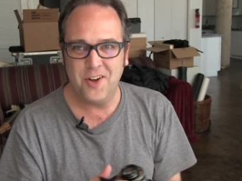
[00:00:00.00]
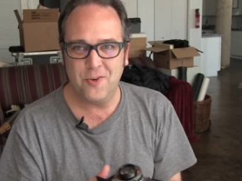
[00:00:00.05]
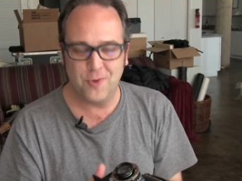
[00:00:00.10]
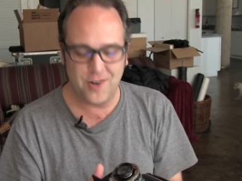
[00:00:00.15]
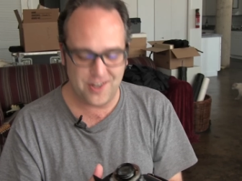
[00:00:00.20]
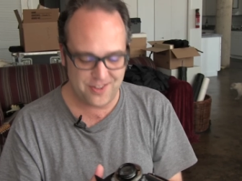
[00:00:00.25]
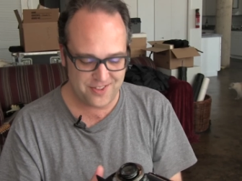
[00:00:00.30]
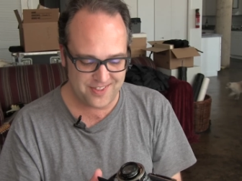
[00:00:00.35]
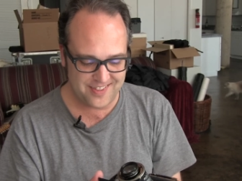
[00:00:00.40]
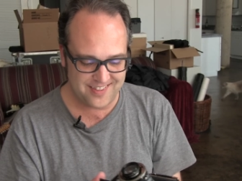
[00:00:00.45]

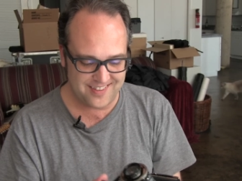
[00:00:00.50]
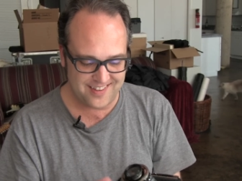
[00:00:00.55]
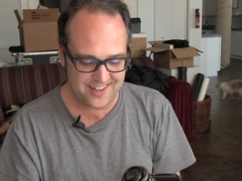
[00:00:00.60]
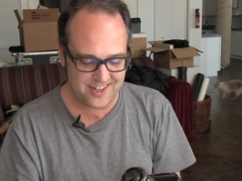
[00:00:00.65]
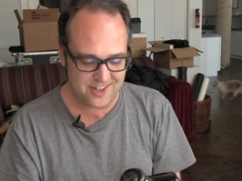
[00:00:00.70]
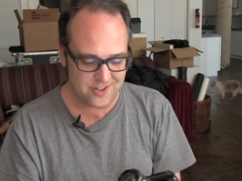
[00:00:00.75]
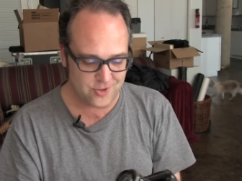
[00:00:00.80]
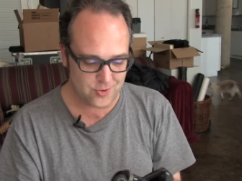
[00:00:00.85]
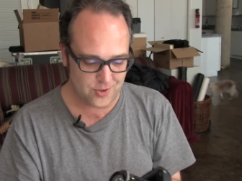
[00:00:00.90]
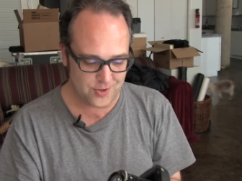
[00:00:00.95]

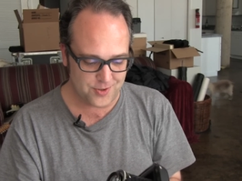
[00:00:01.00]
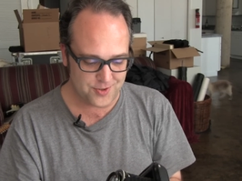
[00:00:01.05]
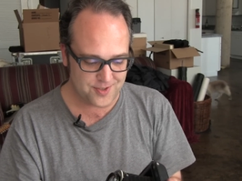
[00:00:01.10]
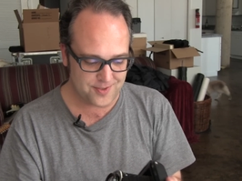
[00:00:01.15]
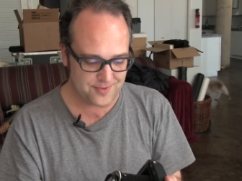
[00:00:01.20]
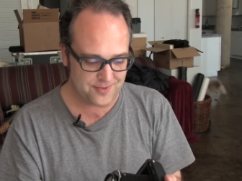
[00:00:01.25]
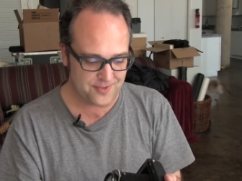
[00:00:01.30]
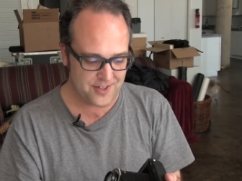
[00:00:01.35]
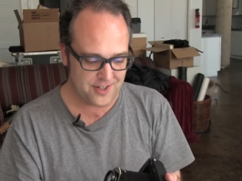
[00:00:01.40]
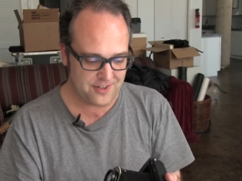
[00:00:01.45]
with controls
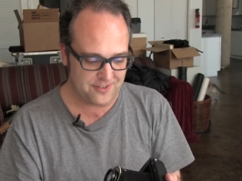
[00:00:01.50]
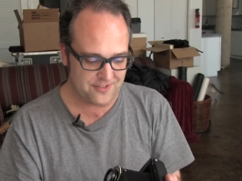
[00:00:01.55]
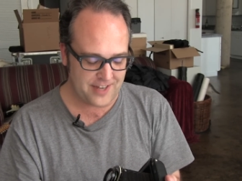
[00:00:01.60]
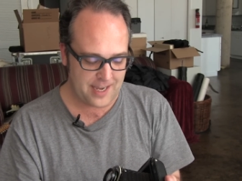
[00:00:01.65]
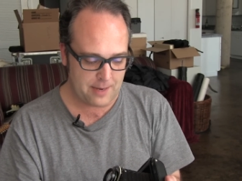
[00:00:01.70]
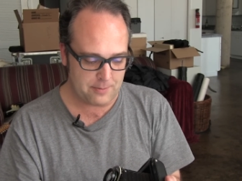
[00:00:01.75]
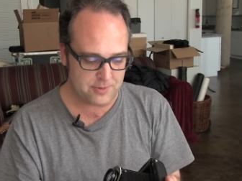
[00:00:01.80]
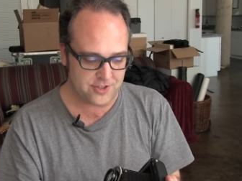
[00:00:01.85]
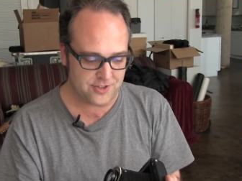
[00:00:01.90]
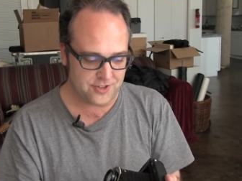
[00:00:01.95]
of, of
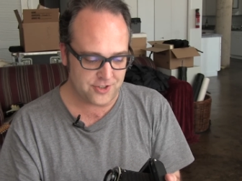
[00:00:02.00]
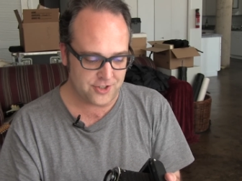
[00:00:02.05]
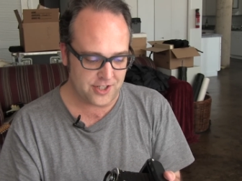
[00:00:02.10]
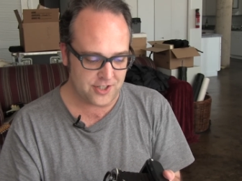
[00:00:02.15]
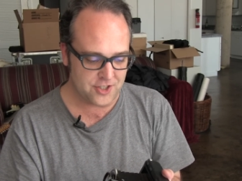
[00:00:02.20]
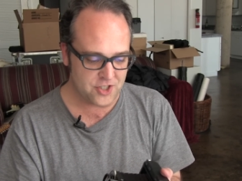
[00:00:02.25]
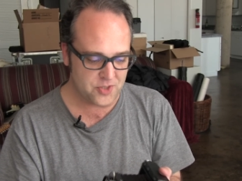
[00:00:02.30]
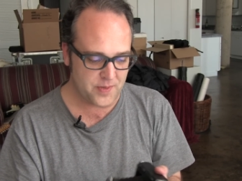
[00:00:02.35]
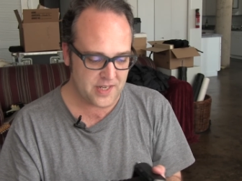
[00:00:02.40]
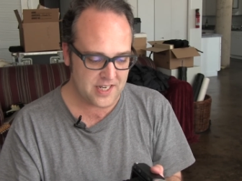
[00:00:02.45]
aperture and
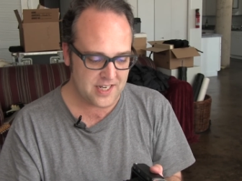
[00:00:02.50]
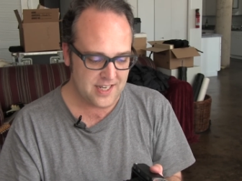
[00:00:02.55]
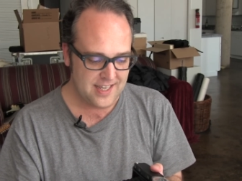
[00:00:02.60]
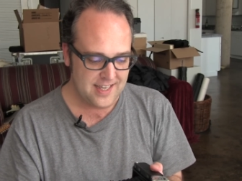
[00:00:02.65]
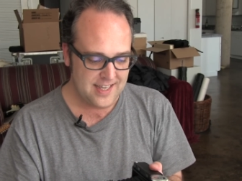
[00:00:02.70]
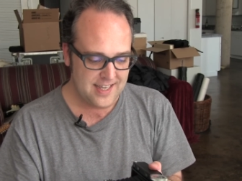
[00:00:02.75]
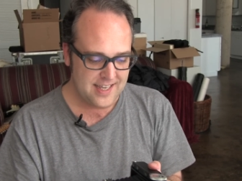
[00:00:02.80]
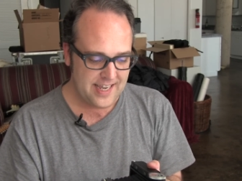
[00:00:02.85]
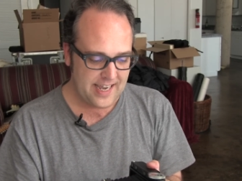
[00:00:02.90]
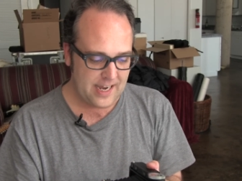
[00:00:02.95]
shutter speed.
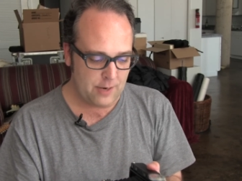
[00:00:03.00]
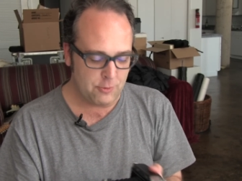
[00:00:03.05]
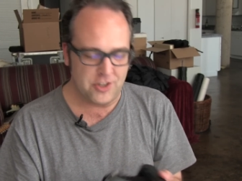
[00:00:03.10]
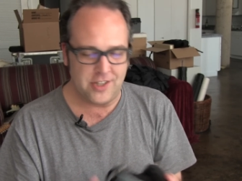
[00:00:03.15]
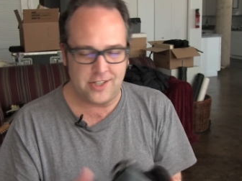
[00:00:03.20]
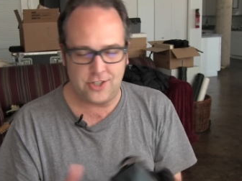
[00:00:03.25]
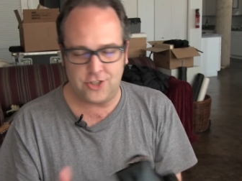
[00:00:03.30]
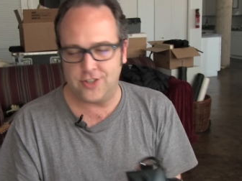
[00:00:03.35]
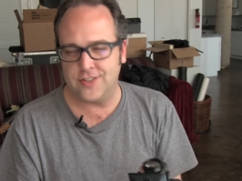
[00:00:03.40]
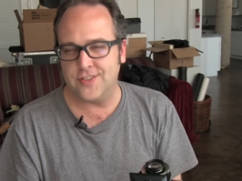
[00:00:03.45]
I
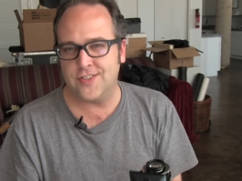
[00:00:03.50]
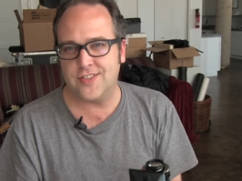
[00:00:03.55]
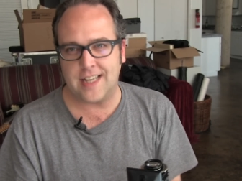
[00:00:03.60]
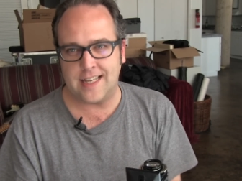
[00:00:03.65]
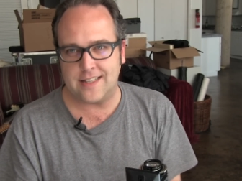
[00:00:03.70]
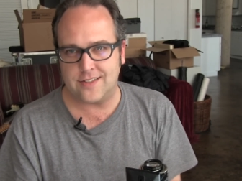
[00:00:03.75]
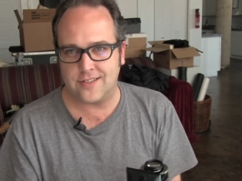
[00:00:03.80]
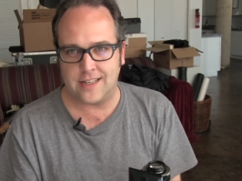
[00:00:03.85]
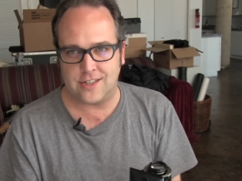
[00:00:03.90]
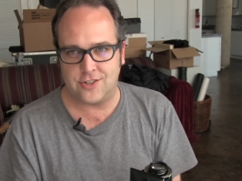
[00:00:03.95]
really shouldn't
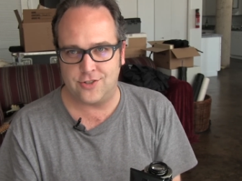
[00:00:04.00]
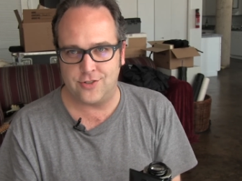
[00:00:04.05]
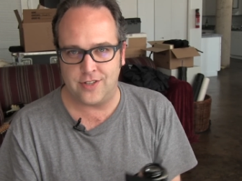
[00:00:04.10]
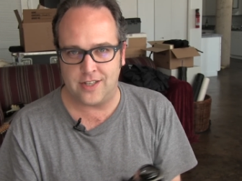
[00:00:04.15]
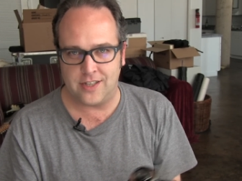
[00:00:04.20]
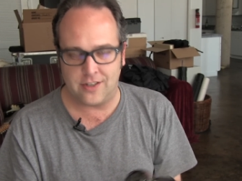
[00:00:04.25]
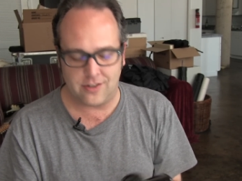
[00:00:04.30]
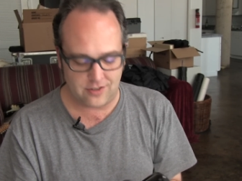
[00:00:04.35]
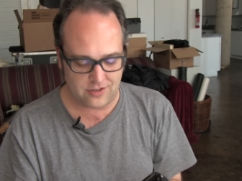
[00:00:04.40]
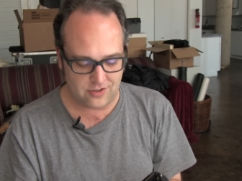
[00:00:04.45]
say it's like
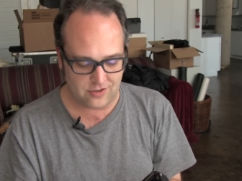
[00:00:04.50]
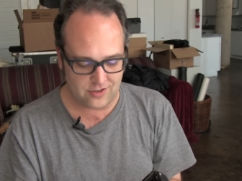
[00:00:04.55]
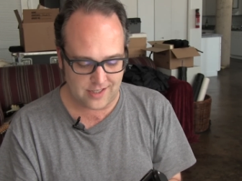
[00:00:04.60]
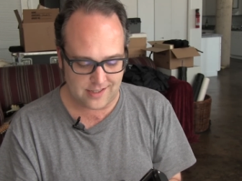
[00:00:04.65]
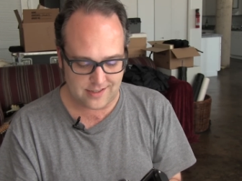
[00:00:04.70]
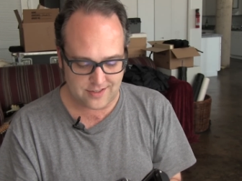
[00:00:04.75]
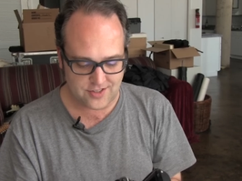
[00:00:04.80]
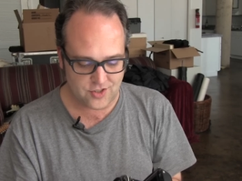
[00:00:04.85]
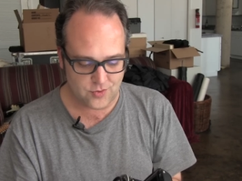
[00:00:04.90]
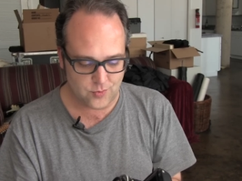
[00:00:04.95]
shooting on a Holga
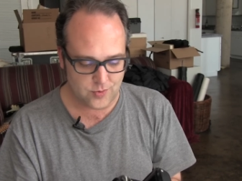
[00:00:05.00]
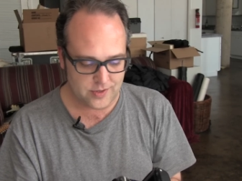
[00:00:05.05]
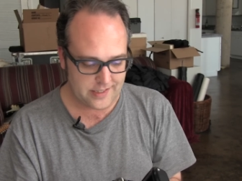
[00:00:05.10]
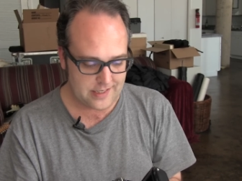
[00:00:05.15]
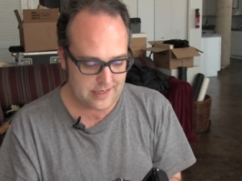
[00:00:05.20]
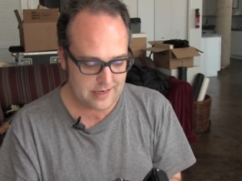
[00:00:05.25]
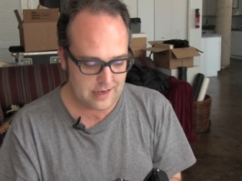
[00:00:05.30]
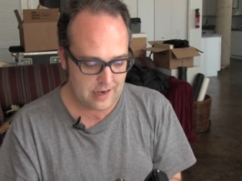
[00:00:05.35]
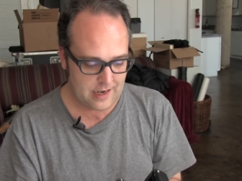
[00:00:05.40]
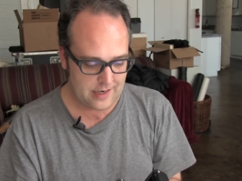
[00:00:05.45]
because it's
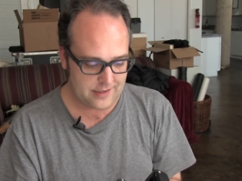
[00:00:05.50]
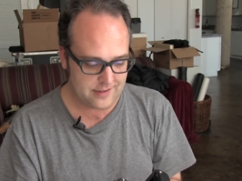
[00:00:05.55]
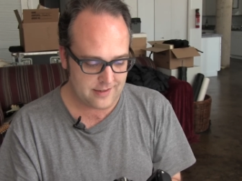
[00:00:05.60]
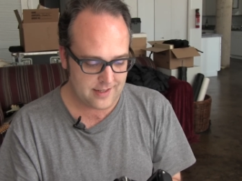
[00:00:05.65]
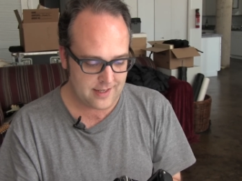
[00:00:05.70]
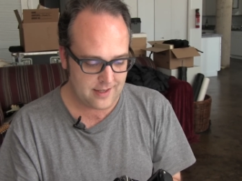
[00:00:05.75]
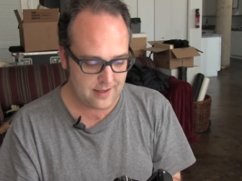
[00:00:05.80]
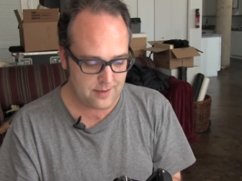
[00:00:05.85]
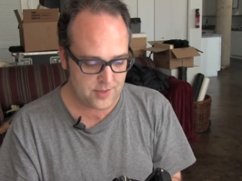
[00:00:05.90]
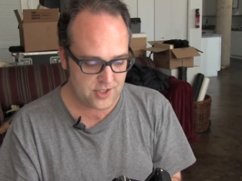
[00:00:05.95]
really not.
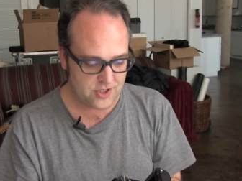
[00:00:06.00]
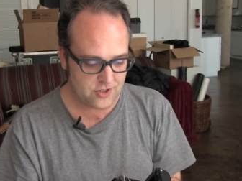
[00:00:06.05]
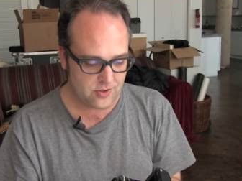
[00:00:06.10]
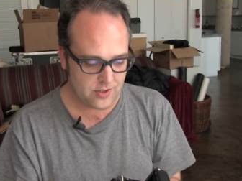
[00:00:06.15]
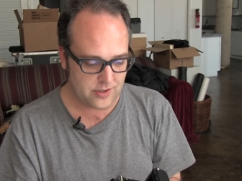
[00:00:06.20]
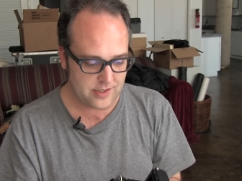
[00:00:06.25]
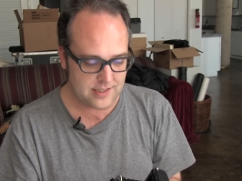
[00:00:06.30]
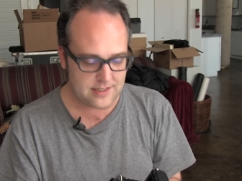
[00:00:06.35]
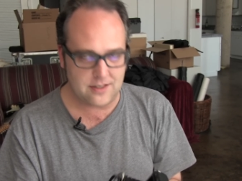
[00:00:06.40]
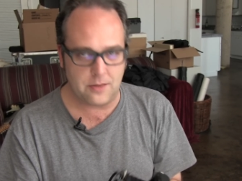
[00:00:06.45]
The image
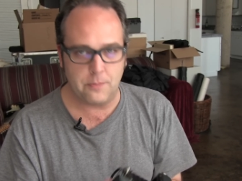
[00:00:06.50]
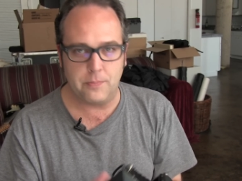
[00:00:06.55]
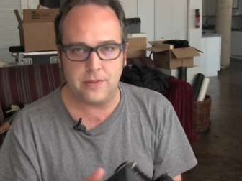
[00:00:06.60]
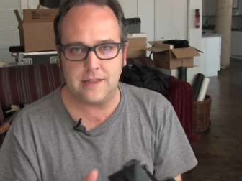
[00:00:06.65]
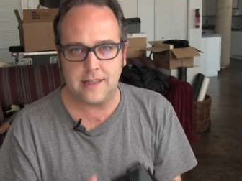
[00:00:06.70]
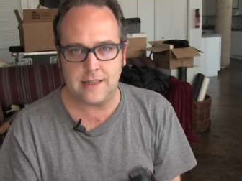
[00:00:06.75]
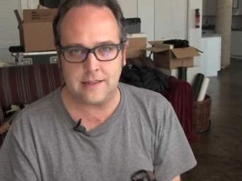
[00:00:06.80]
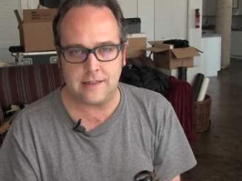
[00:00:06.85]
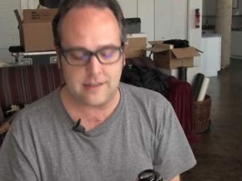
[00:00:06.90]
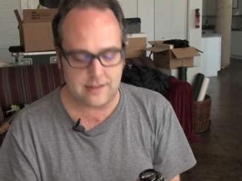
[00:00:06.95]
quality is
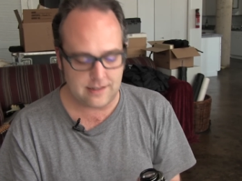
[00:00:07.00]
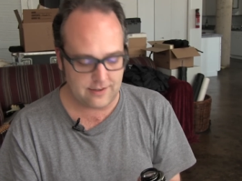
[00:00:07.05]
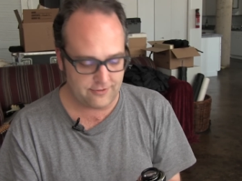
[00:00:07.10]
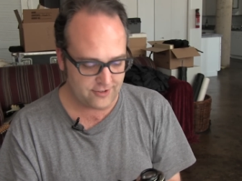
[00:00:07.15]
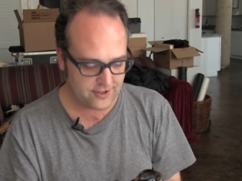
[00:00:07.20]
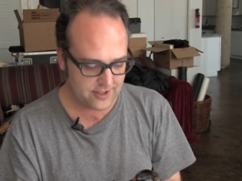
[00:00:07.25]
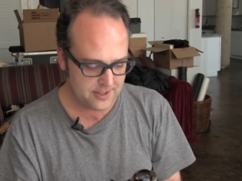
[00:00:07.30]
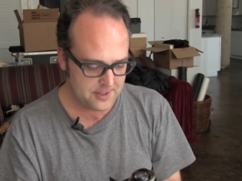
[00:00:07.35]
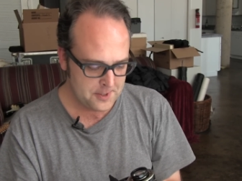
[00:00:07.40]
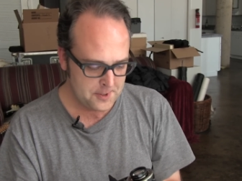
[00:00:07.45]
completely
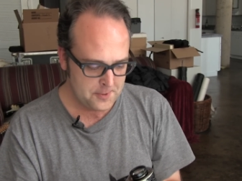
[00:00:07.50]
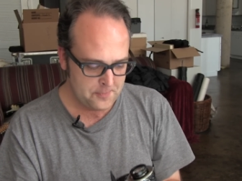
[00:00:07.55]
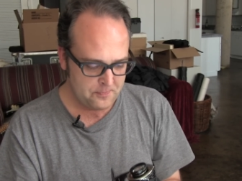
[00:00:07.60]
different.